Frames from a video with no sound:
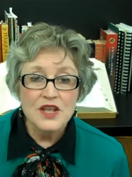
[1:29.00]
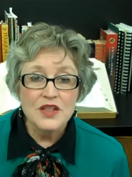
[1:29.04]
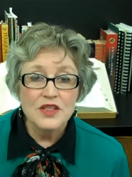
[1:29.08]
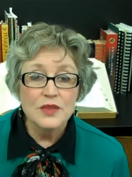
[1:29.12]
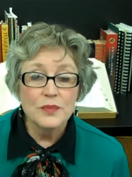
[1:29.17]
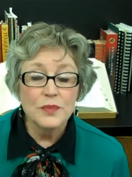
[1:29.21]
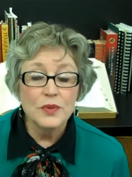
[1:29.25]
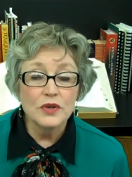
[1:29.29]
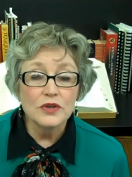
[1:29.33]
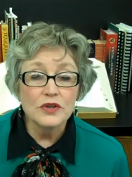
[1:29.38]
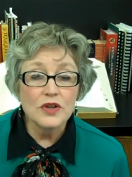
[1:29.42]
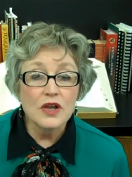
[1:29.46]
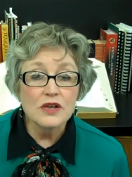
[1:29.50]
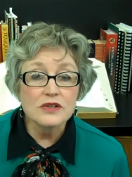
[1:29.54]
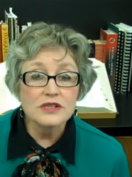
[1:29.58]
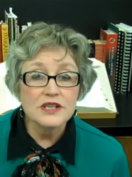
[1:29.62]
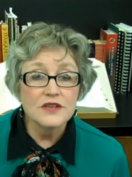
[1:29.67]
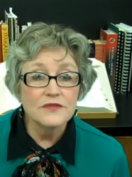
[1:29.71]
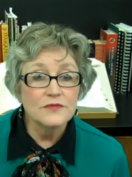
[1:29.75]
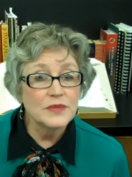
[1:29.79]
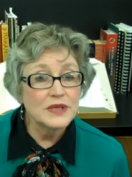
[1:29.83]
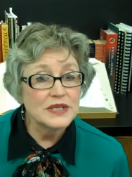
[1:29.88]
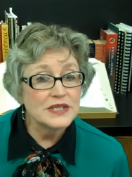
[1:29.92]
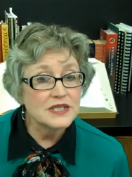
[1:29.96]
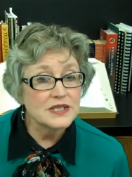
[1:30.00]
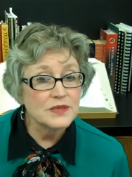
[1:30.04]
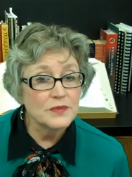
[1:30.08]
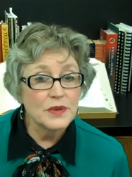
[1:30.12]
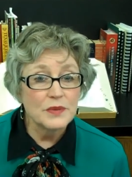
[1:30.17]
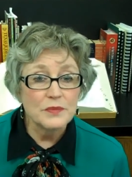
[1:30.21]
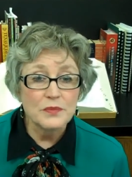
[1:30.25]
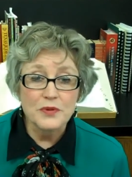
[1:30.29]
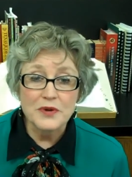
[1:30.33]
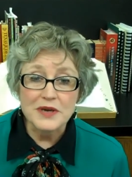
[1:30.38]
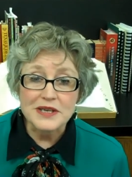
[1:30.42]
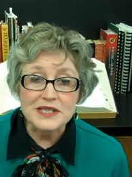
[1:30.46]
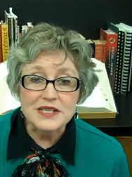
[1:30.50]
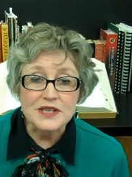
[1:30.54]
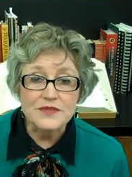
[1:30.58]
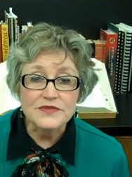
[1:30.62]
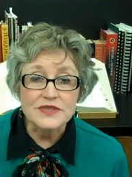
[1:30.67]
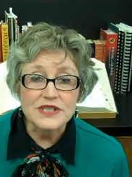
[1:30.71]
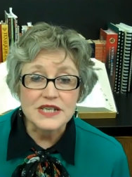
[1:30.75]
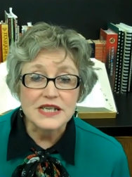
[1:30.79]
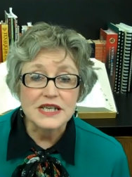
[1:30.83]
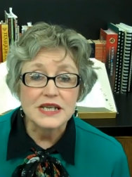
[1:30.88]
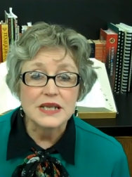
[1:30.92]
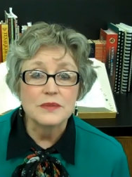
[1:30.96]
The Bulldogs have beat some impressive
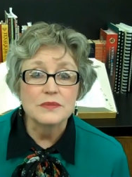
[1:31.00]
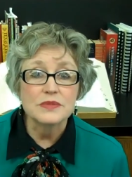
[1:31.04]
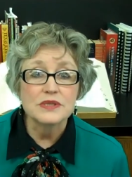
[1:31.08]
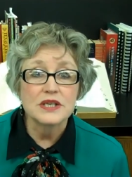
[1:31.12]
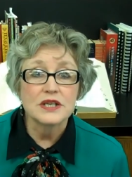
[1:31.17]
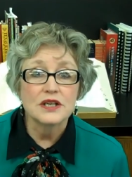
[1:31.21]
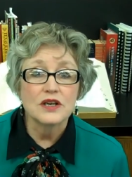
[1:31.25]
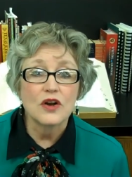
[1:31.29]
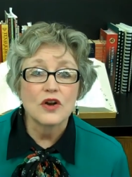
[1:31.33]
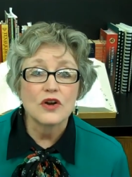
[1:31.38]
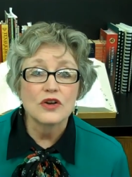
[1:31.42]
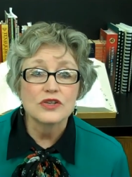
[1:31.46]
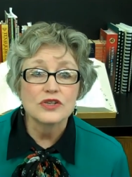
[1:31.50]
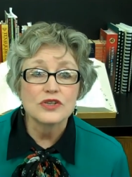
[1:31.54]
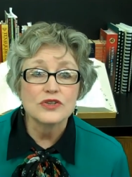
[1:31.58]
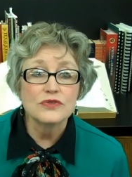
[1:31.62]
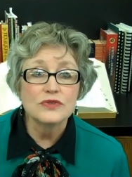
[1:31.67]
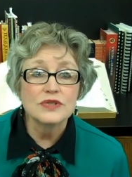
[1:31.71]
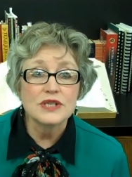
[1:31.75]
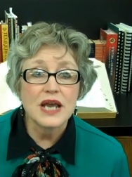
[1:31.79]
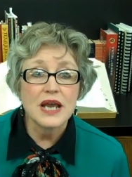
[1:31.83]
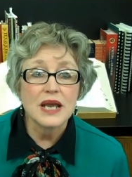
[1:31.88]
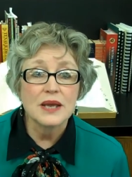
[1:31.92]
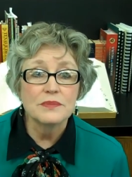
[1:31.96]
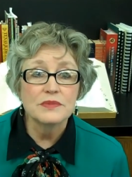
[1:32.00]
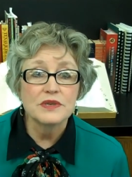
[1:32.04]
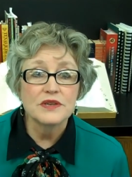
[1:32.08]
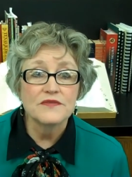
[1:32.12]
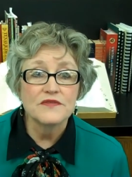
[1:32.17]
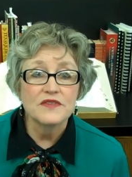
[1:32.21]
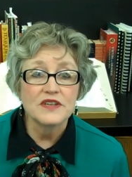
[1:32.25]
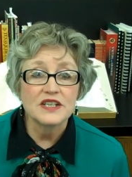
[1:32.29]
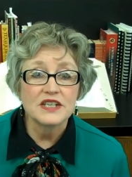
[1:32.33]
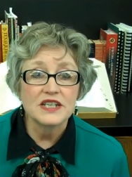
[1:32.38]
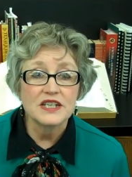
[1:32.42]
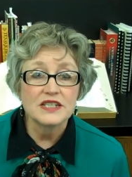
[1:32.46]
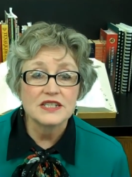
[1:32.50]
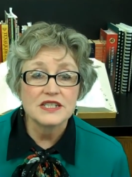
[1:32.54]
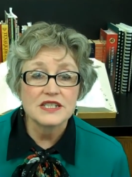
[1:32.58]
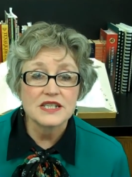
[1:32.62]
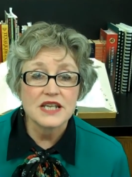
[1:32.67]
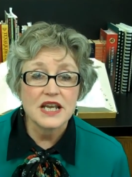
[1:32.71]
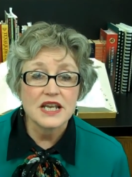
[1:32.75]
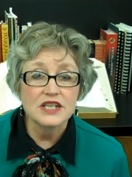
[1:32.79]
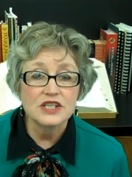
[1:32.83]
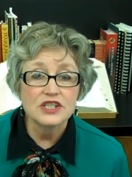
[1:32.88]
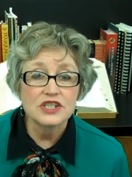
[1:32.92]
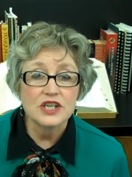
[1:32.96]
teams and are two-time defending
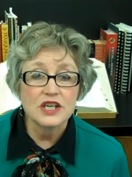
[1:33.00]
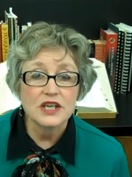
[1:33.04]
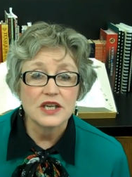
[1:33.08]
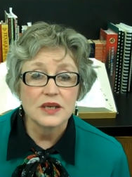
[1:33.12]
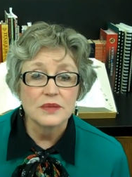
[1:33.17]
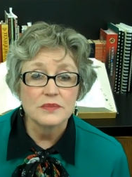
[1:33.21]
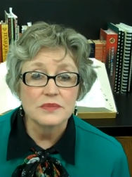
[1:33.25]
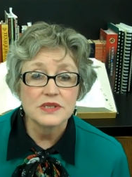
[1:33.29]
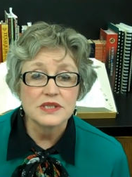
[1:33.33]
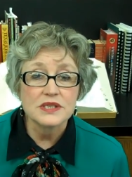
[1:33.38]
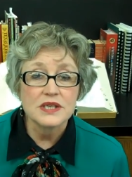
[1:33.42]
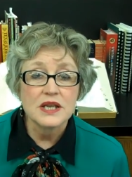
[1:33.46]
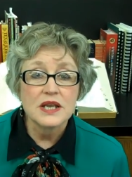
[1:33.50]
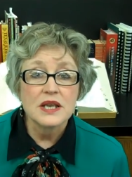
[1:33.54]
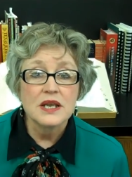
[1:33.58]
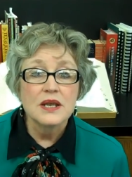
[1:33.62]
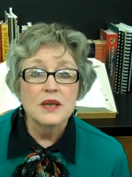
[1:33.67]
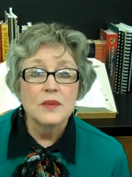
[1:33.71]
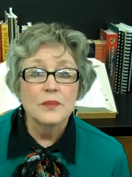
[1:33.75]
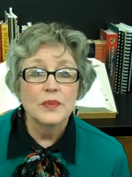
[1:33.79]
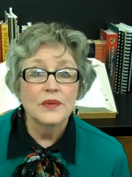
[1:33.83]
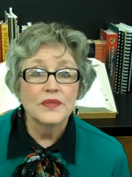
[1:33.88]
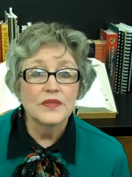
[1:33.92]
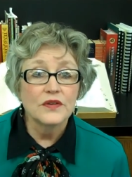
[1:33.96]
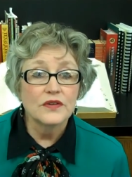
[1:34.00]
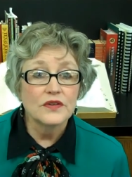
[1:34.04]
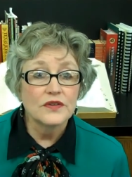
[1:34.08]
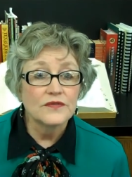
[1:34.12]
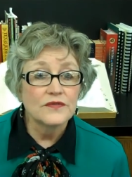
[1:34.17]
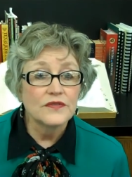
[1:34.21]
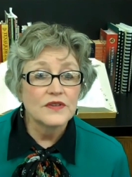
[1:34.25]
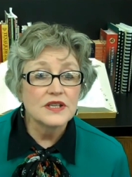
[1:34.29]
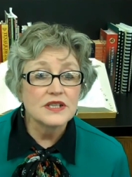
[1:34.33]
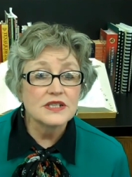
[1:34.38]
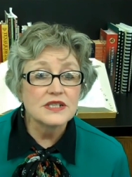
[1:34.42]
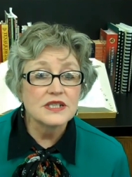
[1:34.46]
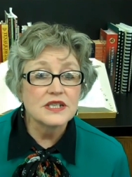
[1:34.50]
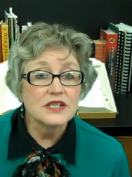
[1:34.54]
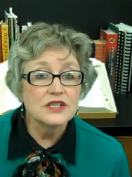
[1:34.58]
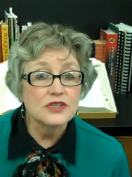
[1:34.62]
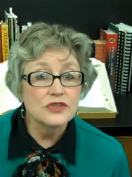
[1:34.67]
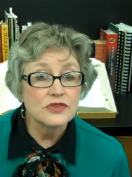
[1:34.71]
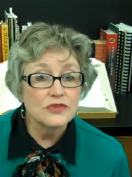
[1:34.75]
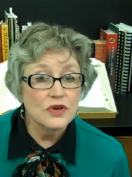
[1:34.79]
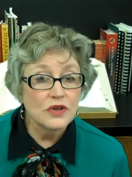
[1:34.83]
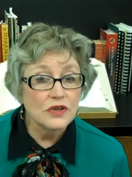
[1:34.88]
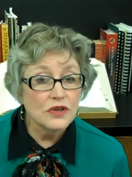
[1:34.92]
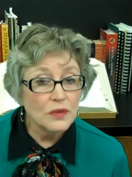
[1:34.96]
state champs, but their defense has
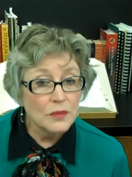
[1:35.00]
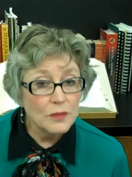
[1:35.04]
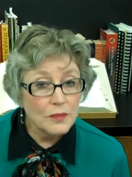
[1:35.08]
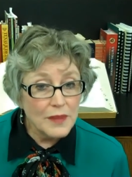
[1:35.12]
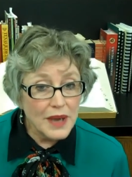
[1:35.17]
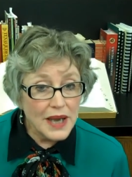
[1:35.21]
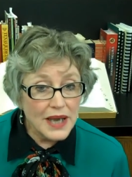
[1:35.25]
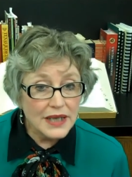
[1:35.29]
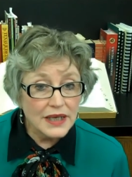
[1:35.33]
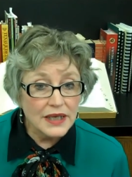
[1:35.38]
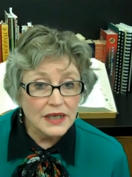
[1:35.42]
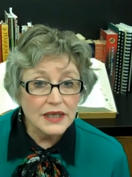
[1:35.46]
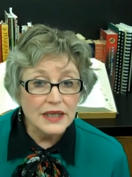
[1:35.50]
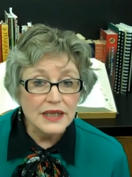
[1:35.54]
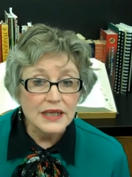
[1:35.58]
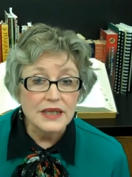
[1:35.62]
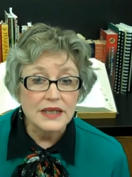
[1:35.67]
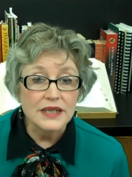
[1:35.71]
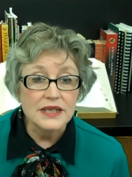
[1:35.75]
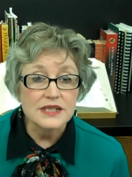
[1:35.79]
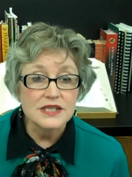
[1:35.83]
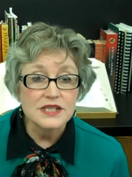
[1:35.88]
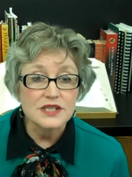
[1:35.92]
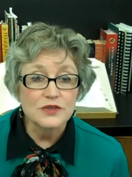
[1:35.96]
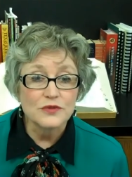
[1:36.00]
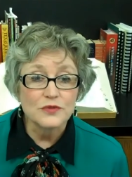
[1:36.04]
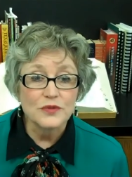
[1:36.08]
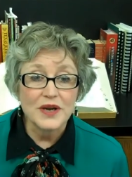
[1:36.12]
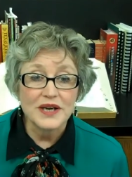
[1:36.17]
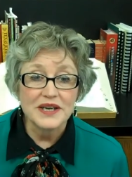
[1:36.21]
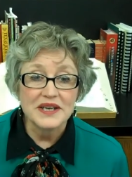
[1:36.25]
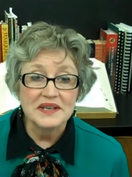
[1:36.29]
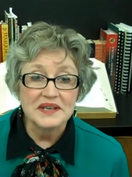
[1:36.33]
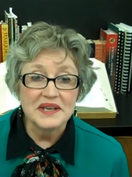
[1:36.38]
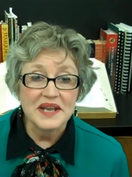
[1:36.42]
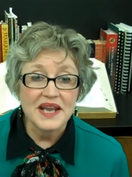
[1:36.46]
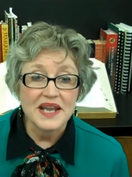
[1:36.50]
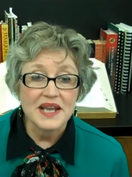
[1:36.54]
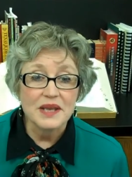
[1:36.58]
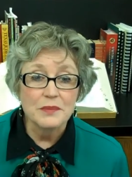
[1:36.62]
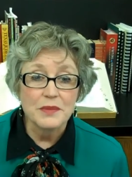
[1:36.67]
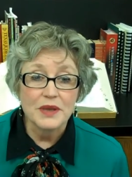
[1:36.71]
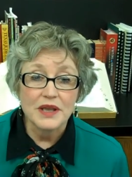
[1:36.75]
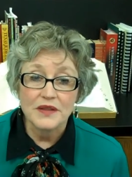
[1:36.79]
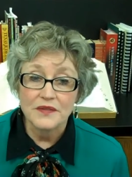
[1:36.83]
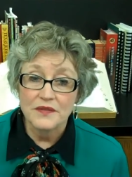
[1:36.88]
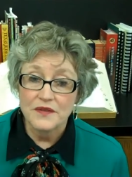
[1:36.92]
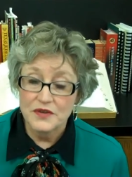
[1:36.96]
struggled mightily against the running
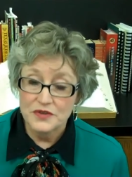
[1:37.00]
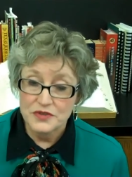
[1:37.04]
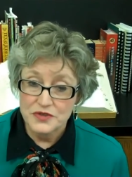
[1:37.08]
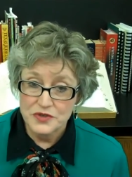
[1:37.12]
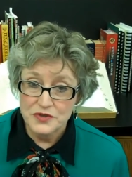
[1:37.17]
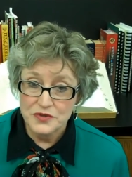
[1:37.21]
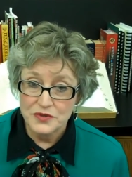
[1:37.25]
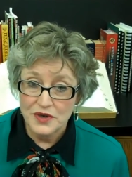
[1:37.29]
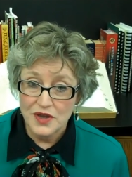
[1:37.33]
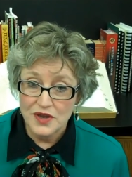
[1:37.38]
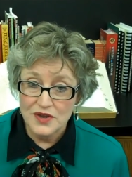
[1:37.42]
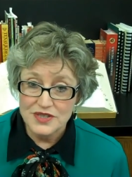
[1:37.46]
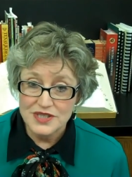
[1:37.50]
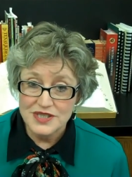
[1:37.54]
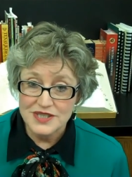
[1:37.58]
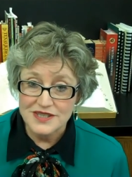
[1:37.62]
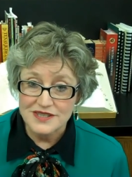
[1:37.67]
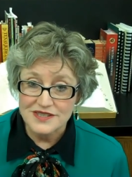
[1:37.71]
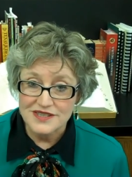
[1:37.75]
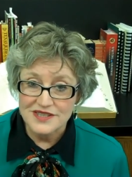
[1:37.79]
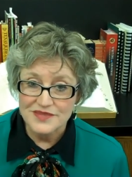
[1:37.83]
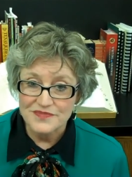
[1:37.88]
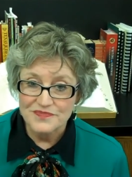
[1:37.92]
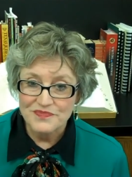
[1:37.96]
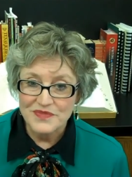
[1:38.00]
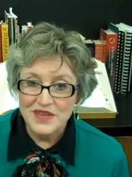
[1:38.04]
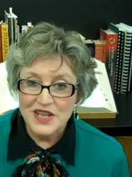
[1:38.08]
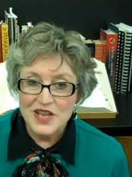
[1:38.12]
game in their two losses.